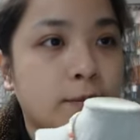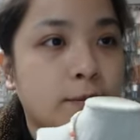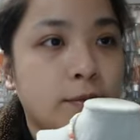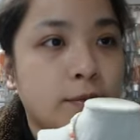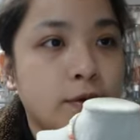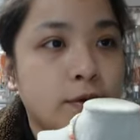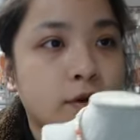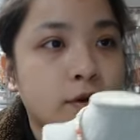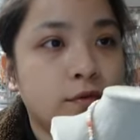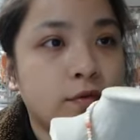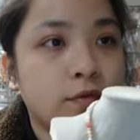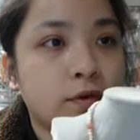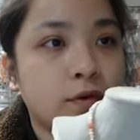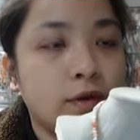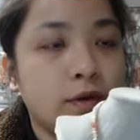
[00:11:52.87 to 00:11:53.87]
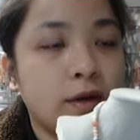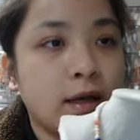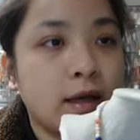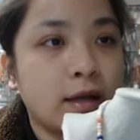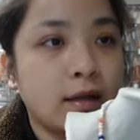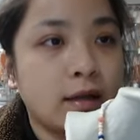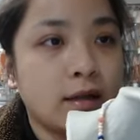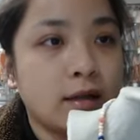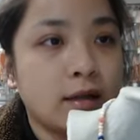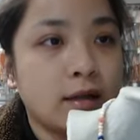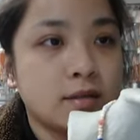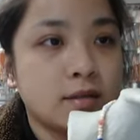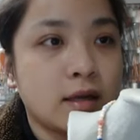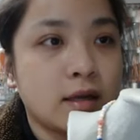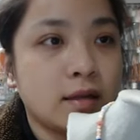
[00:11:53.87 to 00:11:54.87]
beautiful necklace,
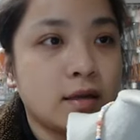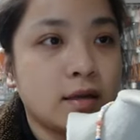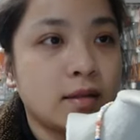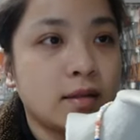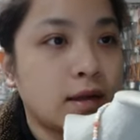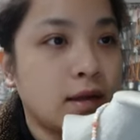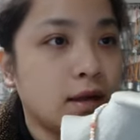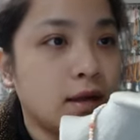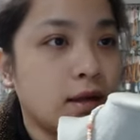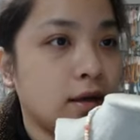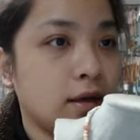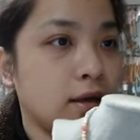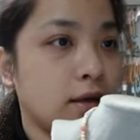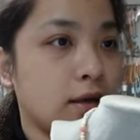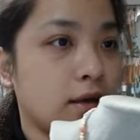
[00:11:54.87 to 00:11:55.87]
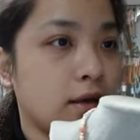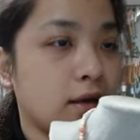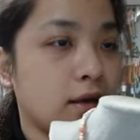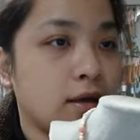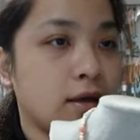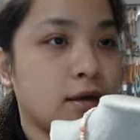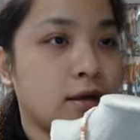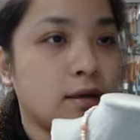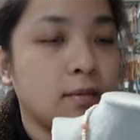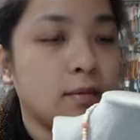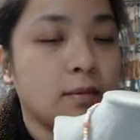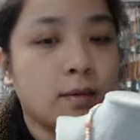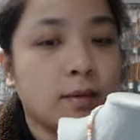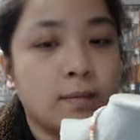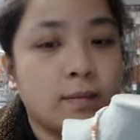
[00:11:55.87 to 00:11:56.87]
I think, and
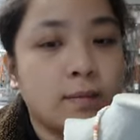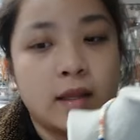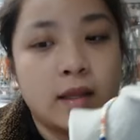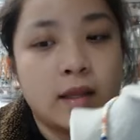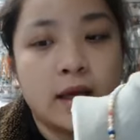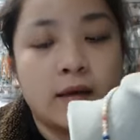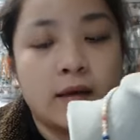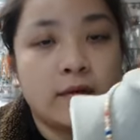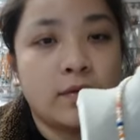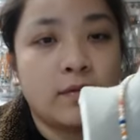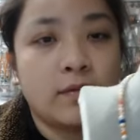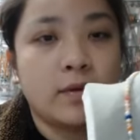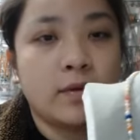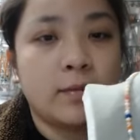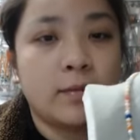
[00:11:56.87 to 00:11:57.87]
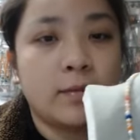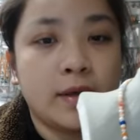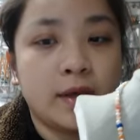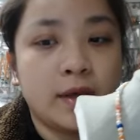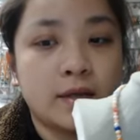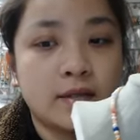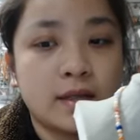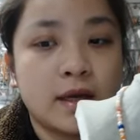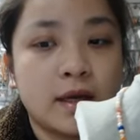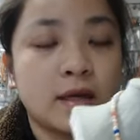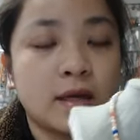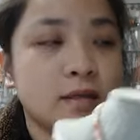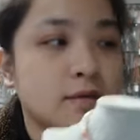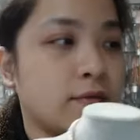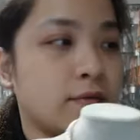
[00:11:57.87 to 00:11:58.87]
I believe it will be
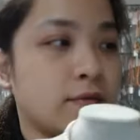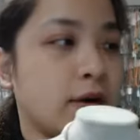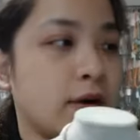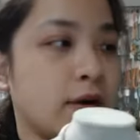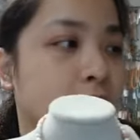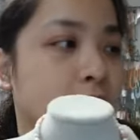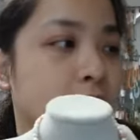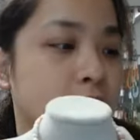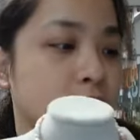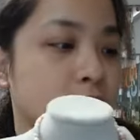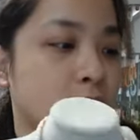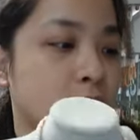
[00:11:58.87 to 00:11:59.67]
satisfied with this